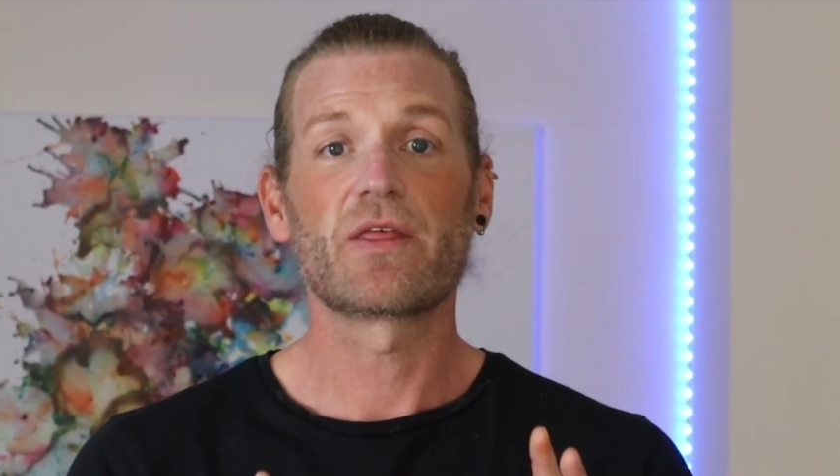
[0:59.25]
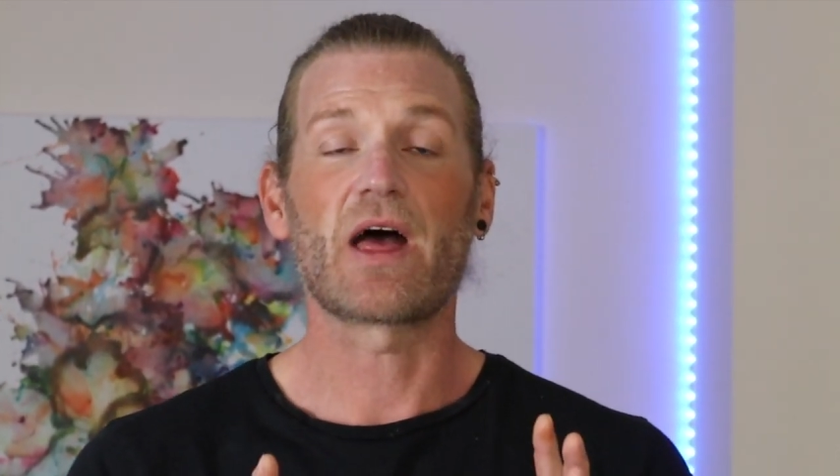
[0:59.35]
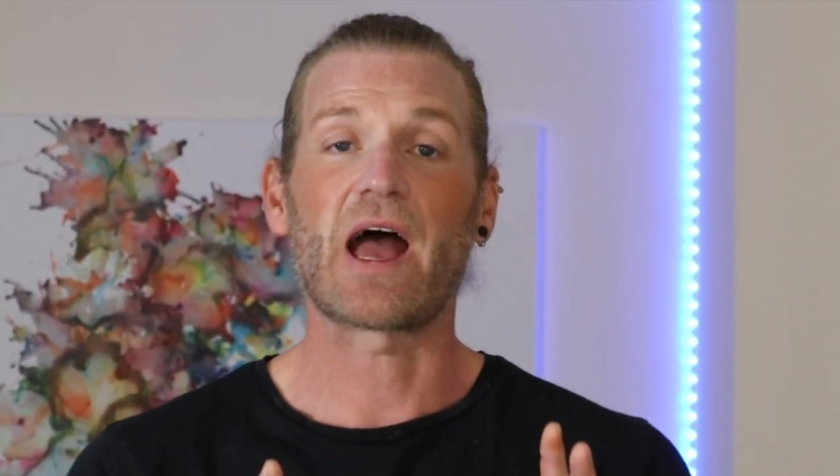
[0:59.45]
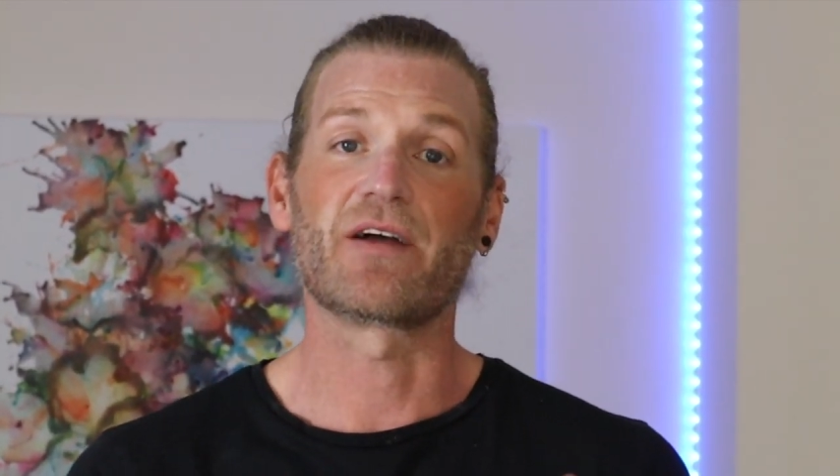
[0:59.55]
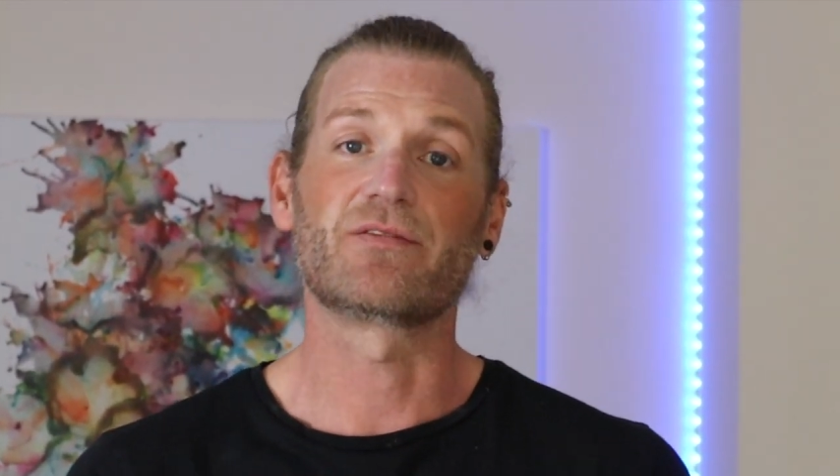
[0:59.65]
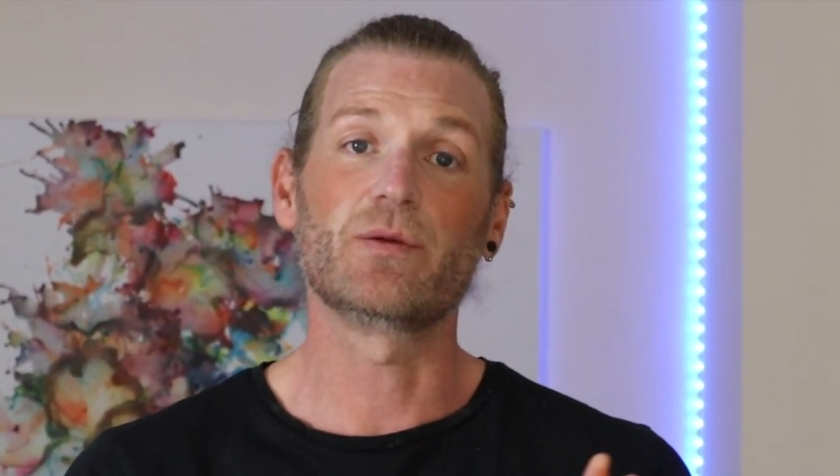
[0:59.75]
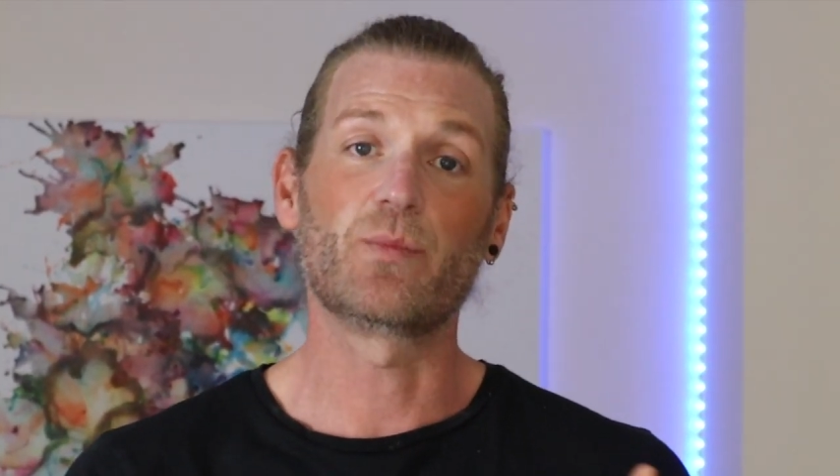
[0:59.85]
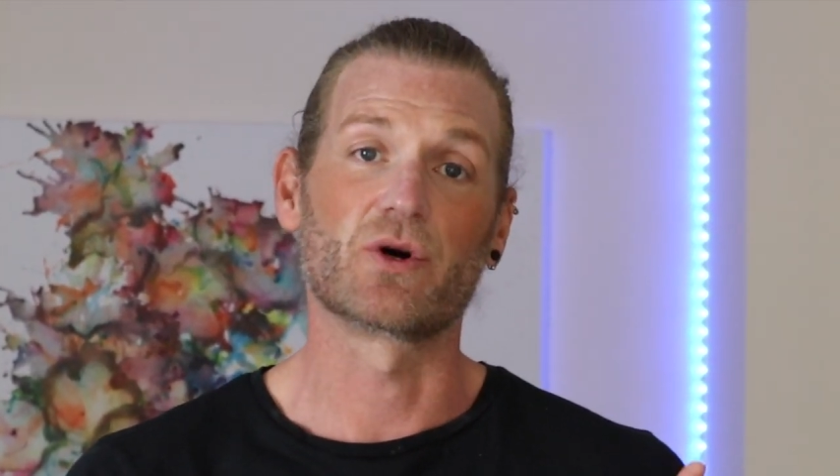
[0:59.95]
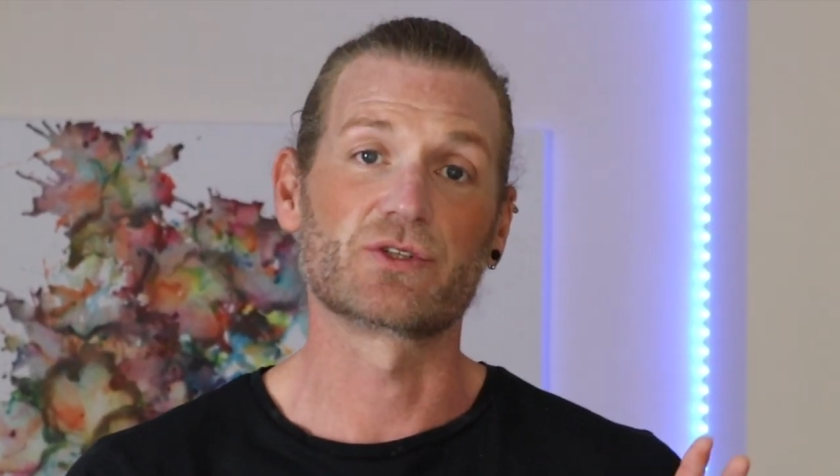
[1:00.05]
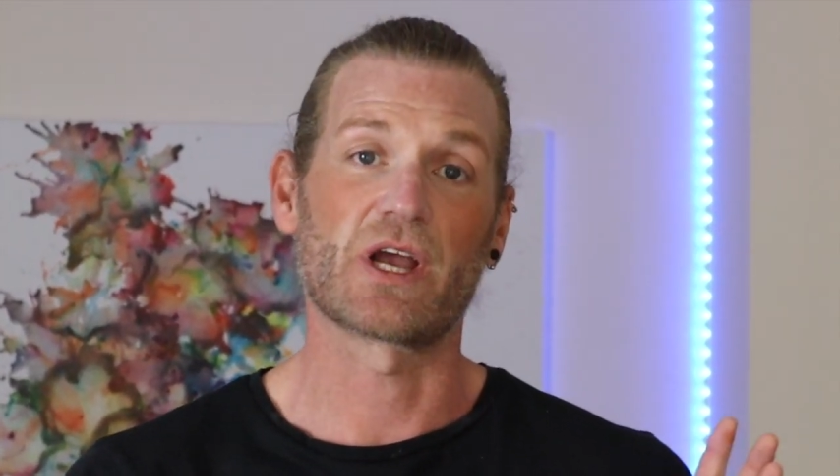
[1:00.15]
that have
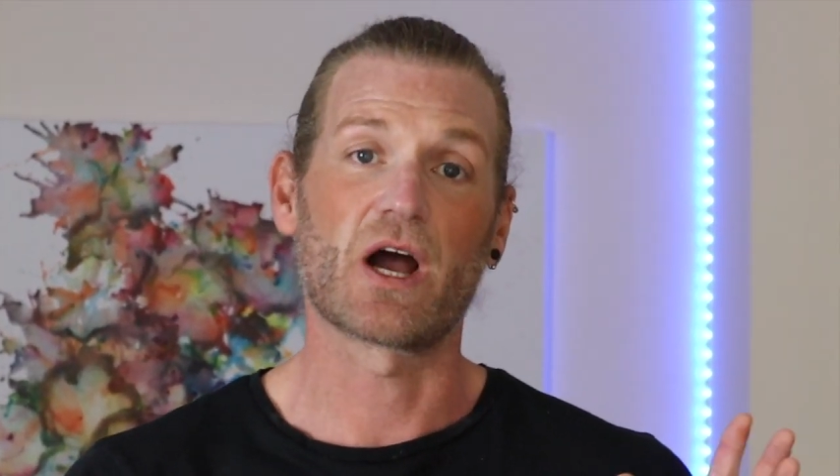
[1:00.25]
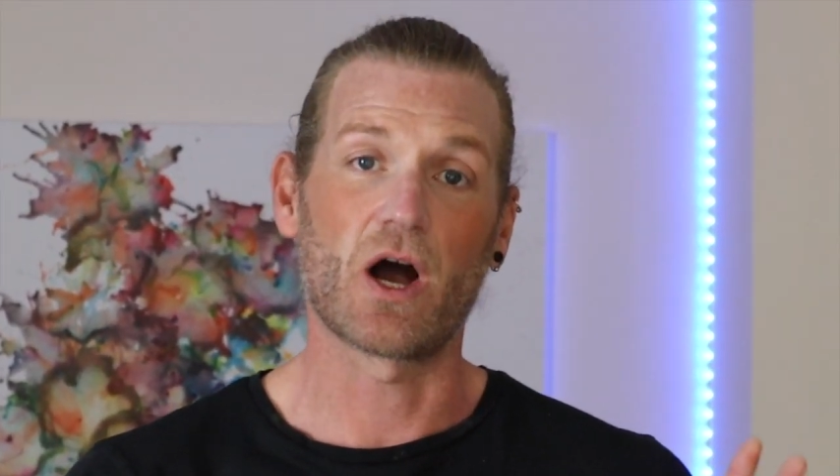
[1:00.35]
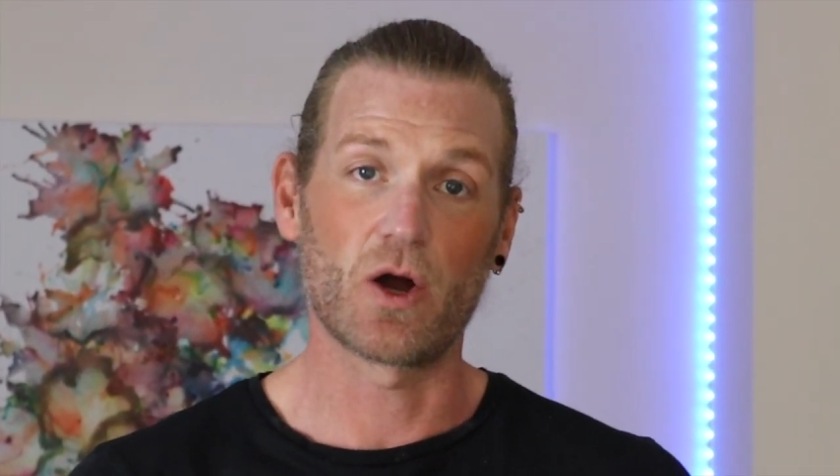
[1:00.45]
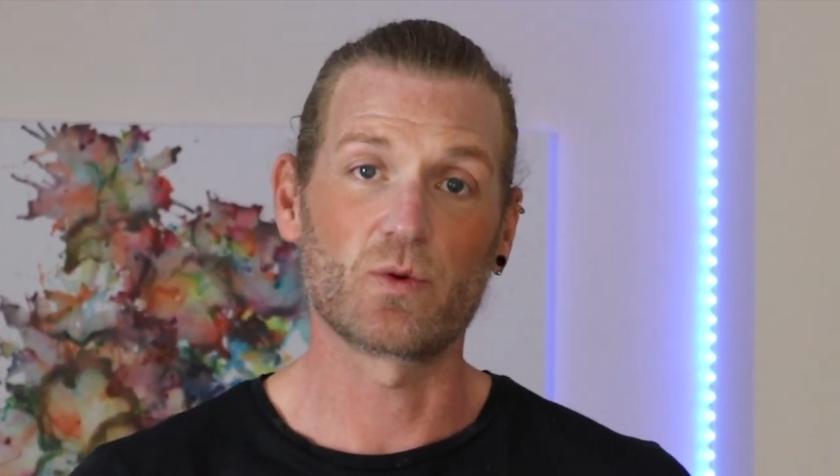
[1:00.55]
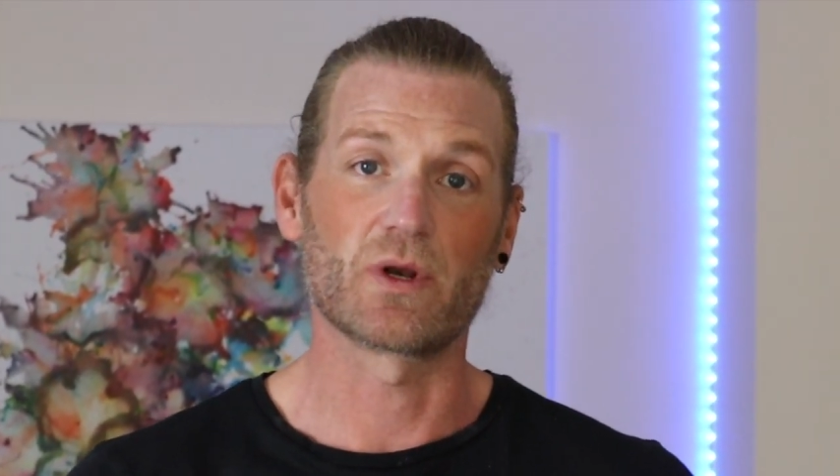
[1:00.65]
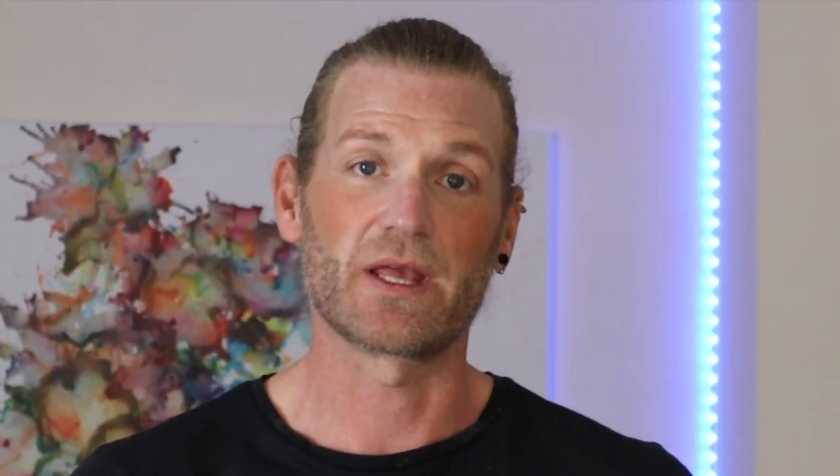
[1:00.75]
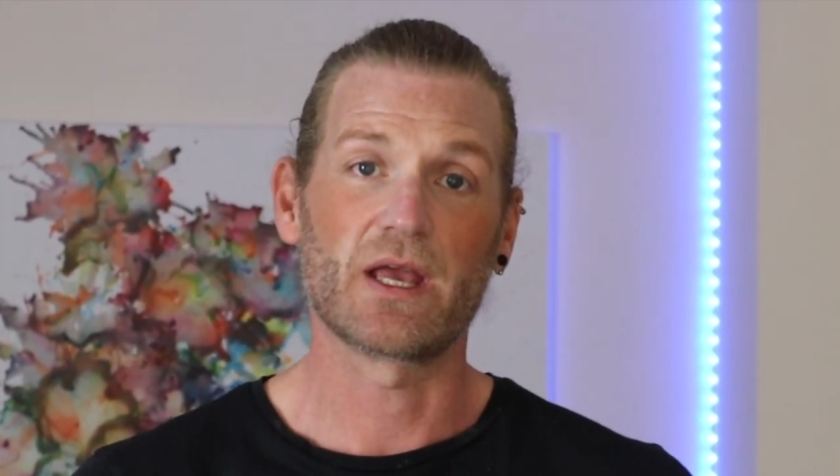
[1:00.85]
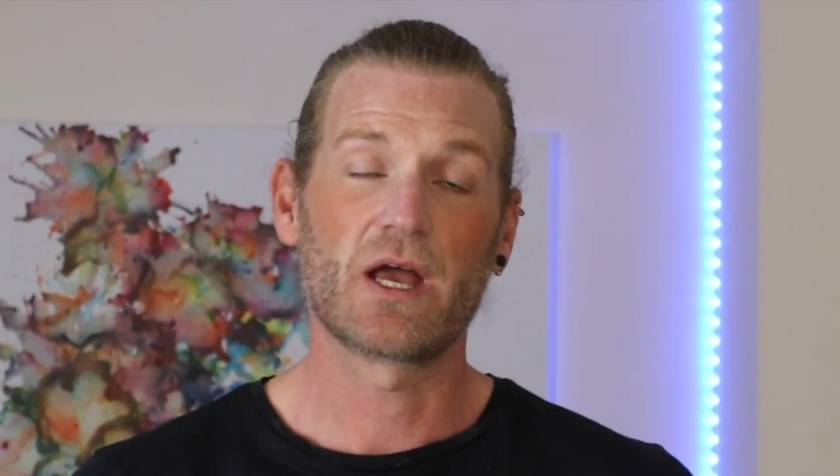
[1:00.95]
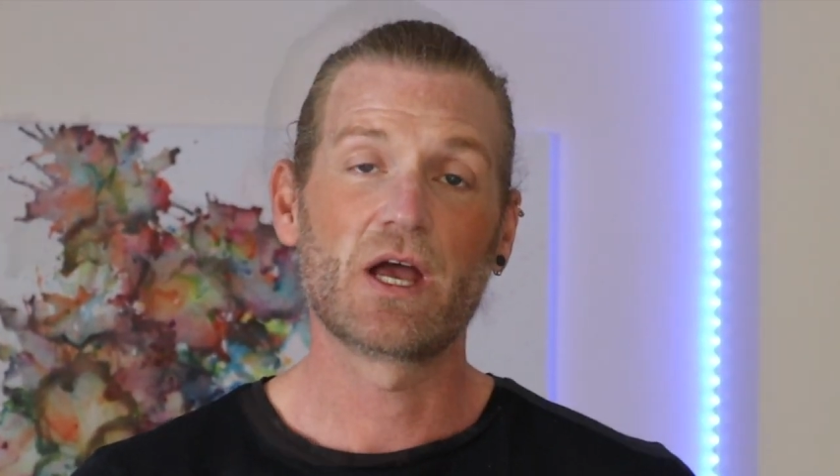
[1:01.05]
deposit only.